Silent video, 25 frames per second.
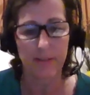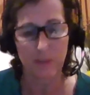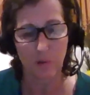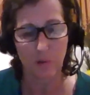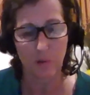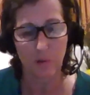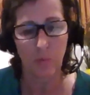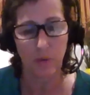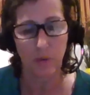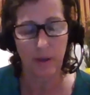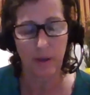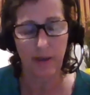So
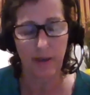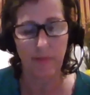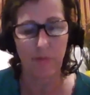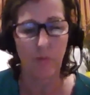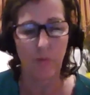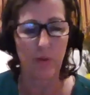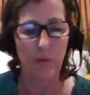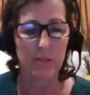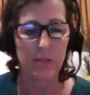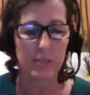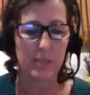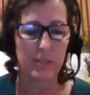we have
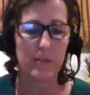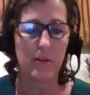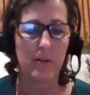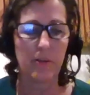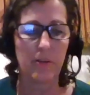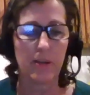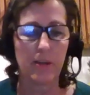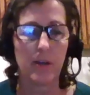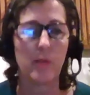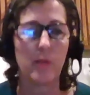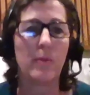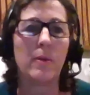one
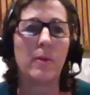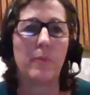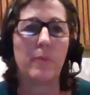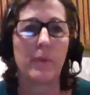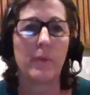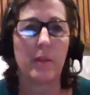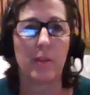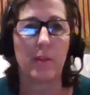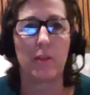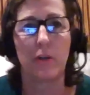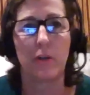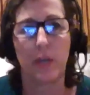scenario where
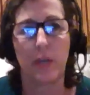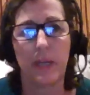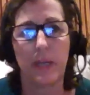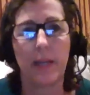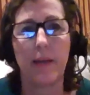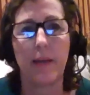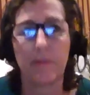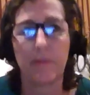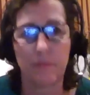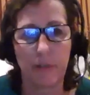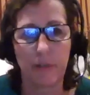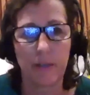we're looking
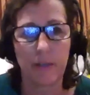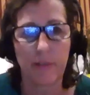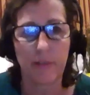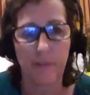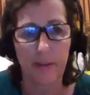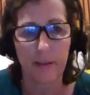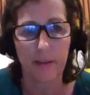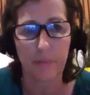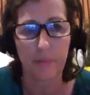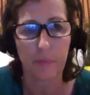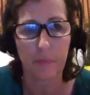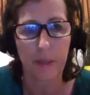at
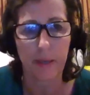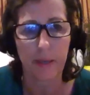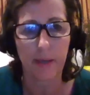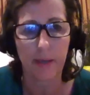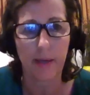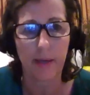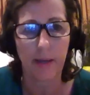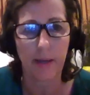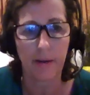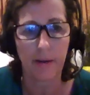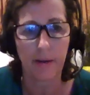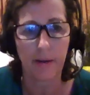redeveloping
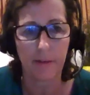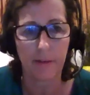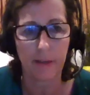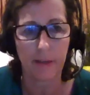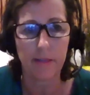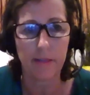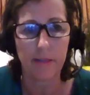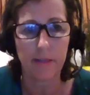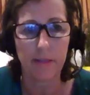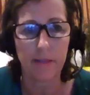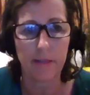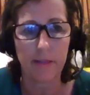
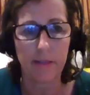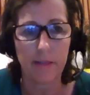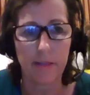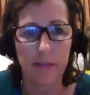areas